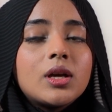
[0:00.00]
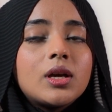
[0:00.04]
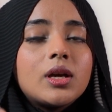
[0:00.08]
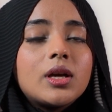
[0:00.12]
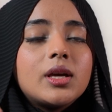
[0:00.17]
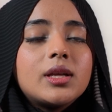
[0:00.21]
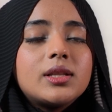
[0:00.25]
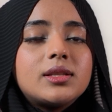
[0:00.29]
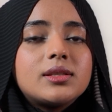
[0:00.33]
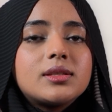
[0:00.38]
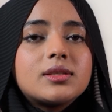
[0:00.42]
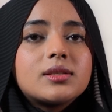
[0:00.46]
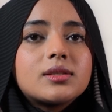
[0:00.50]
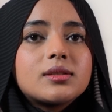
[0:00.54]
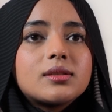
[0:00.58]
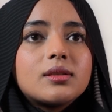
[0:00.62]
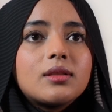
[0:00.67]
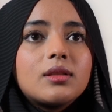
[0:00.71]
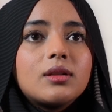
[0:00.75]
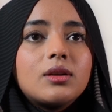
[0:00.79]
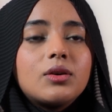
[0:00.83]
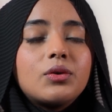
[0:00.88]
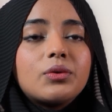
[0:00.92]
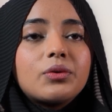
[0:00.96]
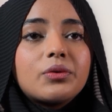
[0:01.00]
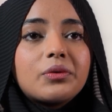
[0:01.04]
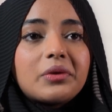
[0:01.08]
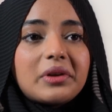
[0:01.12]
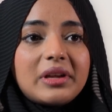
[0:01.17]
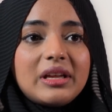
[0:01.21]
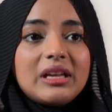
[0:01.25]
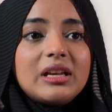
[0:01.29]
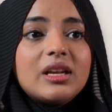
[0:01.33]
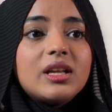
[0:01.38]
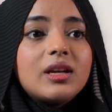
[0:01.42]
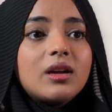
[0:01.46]
it's
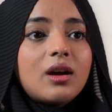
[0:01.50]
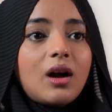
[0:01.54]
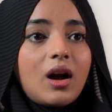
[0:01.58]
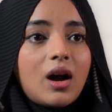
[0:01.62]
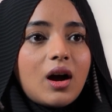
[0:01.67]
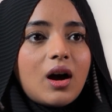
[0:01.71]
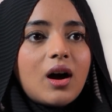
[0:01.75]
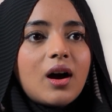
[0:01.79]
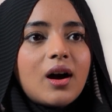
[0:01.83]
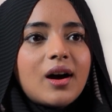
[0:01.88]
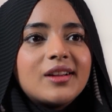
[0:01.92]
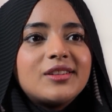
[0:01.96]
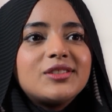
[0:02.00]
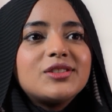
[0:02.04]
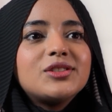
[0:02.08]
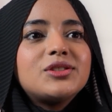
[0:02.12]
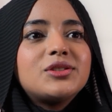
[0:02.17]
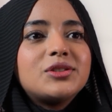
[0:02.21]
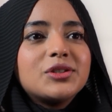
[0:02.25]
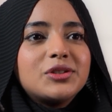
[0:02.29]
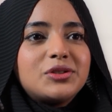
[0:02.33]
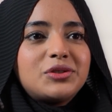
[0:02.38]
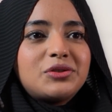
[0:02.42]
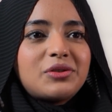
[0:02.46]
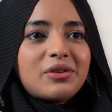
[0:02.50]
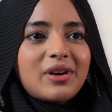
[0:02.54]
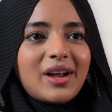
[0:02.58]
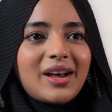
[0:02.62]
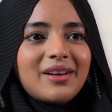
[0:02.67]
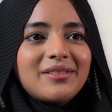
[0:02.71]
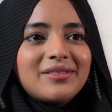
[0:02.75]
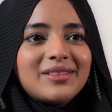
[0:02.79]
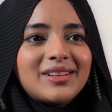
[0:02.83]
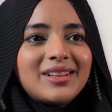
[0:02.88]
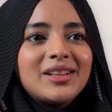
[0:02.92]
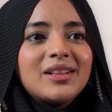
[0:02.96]
really hard to
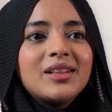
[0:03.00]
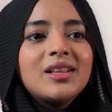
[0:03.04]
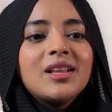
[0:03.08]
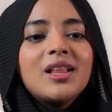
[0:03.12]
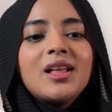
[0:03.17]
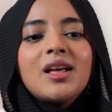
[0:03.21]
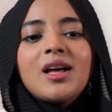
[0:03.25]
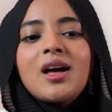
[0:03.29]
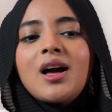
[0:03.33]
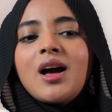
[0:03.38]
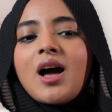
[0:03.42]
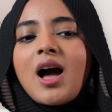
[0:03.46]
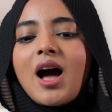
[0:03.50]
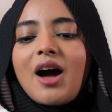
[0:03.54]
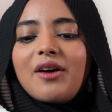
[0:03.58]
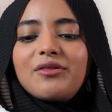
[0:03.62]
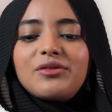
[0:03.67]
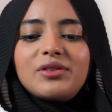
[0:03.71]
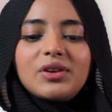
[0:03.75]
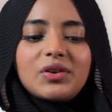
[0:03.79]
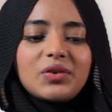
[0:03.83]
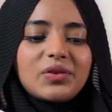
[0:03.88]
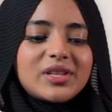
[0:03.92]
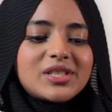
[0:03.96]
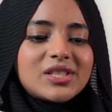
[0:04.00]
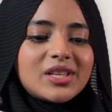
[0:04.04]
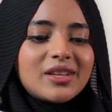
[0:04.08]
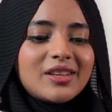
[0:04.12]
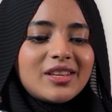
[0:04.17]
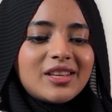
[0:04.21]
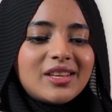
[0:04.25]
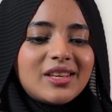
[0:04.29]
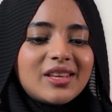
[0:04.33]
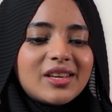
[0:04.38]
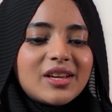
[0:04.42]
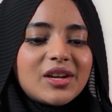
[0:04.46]
travel. After
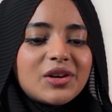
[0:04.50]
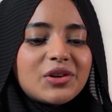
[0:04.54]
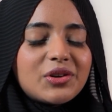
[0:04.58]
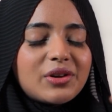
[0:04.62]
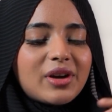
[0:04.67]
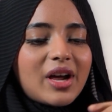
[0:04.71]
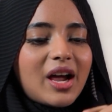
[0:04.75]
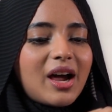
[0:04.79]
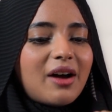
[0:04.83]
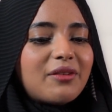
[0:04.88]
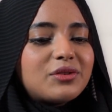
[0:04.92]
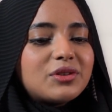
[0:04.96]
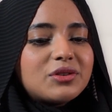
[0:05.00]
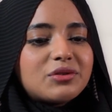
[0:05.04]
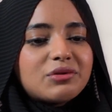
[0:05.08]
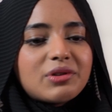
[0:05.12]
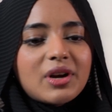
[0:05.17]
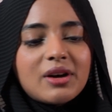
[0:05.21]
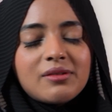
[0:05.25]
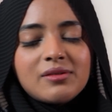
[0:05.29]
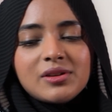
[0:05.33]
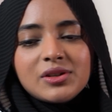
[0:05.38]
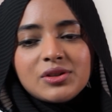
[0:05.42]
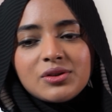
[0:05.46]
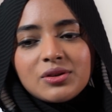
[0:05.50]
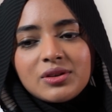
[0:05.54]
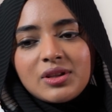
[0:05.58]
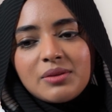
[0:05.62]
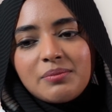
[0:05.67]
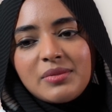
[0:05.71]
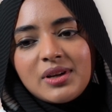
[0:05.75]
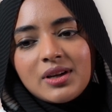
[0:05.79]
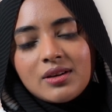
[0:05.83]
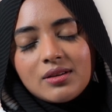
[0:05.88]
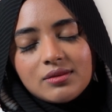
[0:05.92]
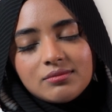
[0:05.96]
reaching here, you have to travel to the
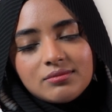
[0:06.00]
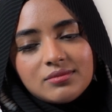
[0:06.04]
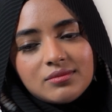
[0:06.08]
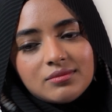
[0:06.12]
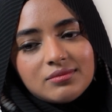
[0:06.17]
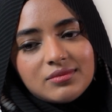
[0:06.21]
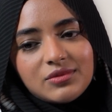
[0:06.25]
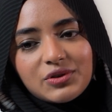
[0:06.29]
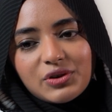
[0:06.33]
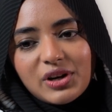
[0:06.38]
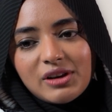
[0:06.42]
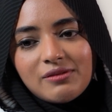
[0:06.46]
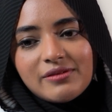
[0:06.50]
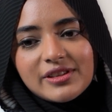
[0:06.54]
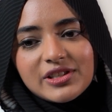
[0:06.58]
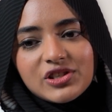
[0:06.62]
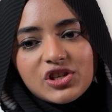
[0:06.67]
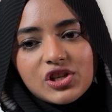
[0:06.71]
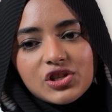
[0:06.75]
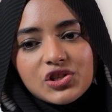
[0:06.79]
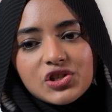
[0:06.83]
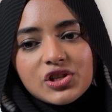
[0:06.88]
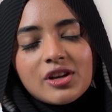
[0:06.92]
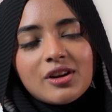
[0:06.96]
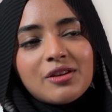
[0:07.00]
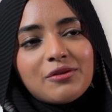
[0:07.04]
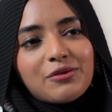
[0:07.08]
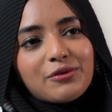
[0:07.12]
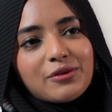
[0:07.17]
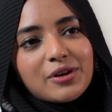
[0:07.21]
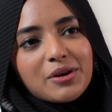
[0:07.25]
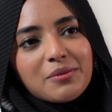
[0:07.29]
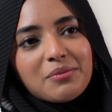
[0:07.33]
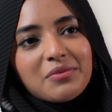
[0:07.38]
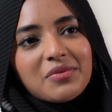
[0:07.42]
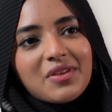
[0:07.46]
railway station.
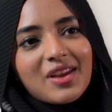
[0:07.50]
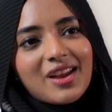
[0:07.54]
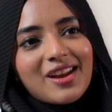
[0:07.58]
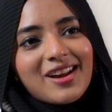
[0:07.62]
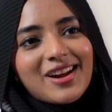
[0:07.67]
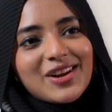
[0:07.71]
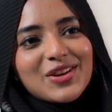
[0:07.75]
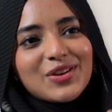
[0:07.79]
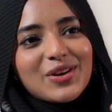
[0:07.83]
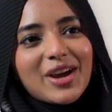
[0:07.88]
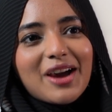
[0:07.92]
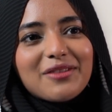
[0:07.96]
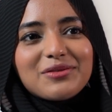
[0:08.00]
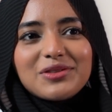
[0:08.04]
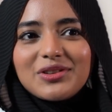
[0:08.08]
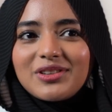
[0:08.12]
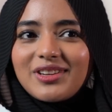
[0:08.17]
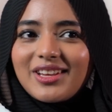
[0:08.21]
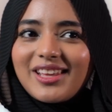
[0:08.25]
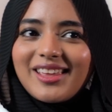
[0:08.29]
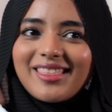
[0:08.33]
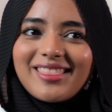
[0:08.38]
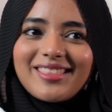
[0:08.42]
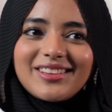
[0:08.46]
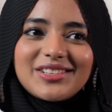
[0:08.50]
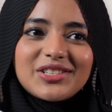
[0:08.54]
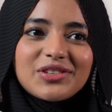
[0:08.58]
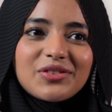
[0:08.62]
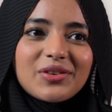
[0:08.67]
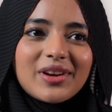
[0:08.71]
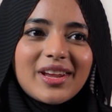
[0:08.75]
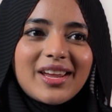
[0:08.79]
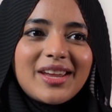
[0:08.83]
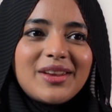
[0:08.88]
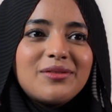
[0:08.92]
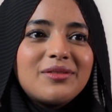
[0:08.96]
From there, you have to take the
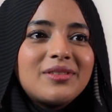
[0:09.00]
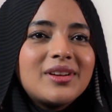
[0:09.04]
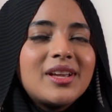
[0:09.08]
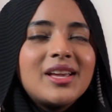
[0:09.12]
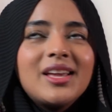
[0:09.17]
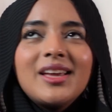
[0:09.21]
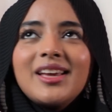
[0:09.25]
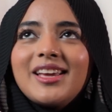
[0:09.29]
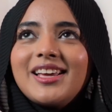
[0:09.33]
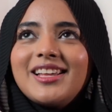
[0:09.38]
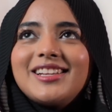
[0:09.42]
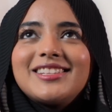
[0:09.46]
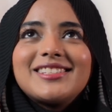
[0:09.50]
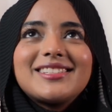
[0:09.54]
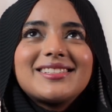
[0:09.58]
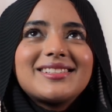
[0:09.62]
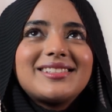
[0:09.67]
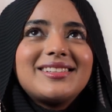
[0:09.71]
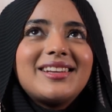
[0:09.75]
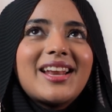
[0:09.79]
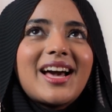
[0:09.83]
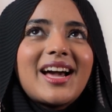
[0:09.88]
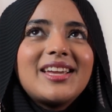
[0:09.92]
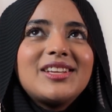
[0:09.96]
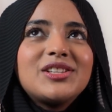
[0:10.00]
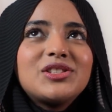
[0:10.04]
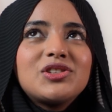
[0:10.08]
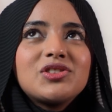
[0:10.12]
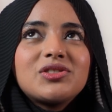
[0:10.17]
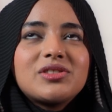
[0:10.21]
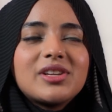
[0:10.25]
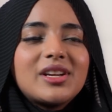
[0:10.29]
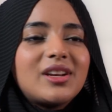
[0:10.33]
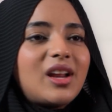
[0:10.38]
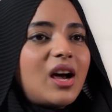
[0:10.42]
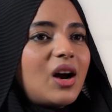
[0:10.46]
train. It's 9 to
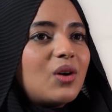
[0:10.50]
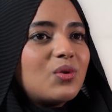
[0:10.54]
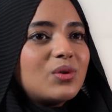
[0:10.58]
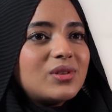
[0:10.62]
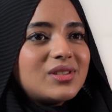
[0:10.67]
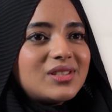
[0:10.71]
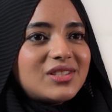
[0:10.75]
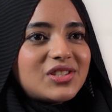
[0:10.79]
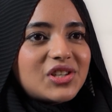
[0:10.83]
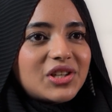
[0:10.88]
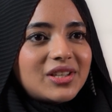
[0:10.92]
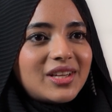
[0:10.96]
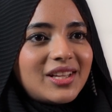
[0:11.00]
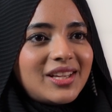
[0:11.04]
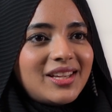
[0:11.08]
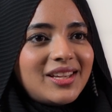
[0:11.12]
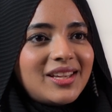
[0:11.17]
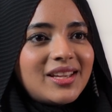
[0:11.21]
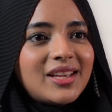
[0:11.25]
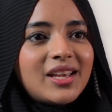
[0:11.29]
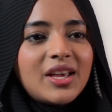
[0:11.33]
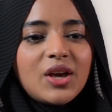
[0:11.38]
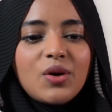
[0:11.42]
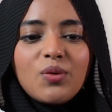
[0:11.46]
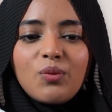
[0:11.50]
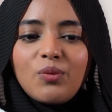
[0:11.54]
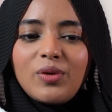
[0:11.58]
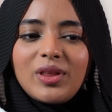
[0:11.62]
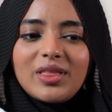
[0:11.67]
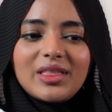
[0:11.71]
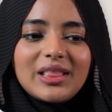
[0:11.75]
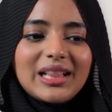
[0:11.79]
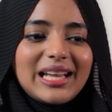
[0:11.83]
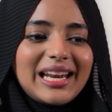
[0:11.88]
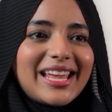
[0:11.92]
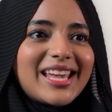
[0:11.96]
10 hours journey
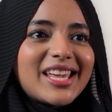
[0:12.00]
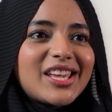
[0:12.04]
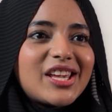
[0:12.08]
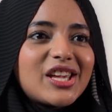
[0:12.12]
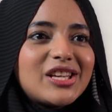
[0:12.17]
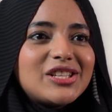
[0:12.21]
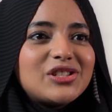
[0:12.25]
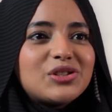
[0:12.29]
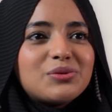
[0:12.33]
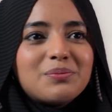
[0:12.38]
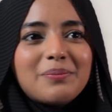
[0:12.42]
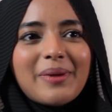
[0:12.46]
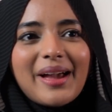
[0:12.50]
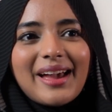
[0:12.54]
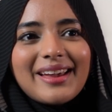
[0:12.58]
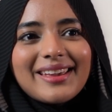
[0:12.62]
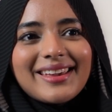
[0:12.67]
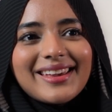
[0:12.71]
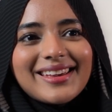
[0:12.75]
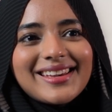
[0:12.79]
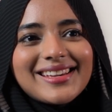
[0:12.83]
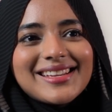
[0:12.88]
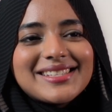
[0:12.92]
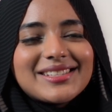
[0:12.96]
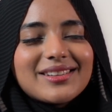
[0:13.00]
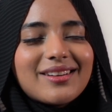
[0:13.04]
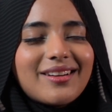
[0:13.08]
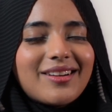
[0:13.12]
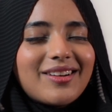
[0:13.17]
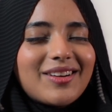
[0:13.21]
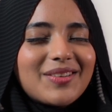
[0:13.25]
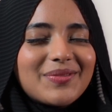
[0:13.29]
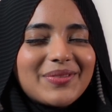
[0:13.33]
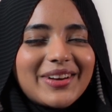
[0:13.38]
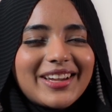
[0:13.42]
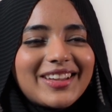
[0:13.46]
with luggage, baggage.
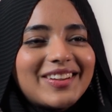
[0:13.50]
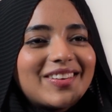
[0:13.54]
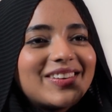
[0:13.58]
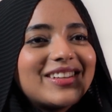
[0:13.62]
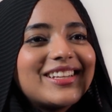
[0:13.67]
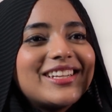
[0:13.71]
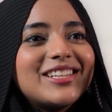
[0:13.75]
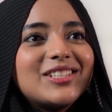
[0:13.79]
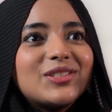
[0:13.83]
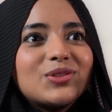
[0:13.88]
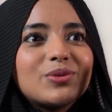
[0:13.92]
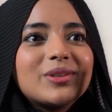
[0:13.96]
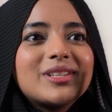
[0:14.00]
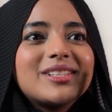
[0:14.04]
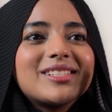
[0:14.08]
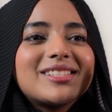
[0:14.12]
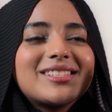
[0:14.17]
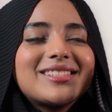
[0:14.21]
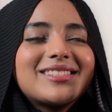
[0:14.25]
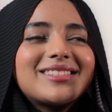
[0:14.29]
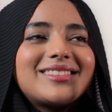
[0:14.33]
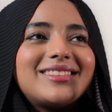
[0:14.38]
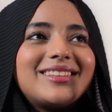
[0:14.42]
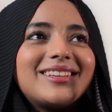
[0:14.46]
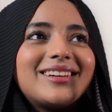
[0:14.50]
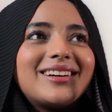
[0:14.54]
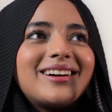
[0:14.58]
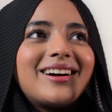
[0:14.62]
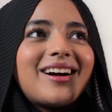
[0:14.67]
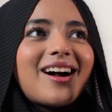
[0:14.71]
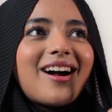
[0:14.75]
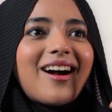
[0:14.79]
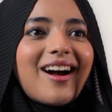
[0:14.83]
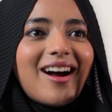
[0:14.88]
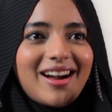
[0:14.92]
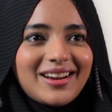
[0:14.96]
Oh my God, it was the
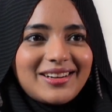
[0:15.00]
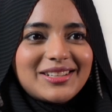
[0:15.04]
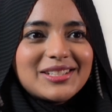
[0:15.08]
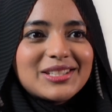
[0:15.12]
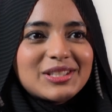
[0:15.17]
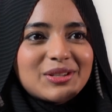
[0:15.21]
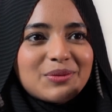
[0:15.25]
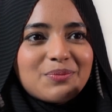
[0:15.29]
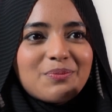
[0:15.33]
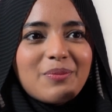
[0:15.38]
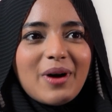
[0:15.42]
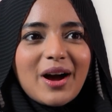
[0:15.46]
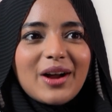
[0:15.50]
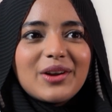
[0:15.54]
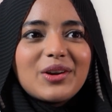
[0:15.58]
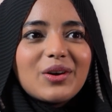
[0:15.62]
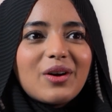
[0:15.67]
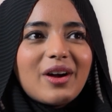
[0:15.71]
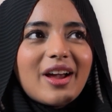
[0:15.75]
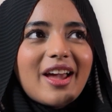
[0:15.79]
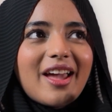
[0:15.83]
hardest part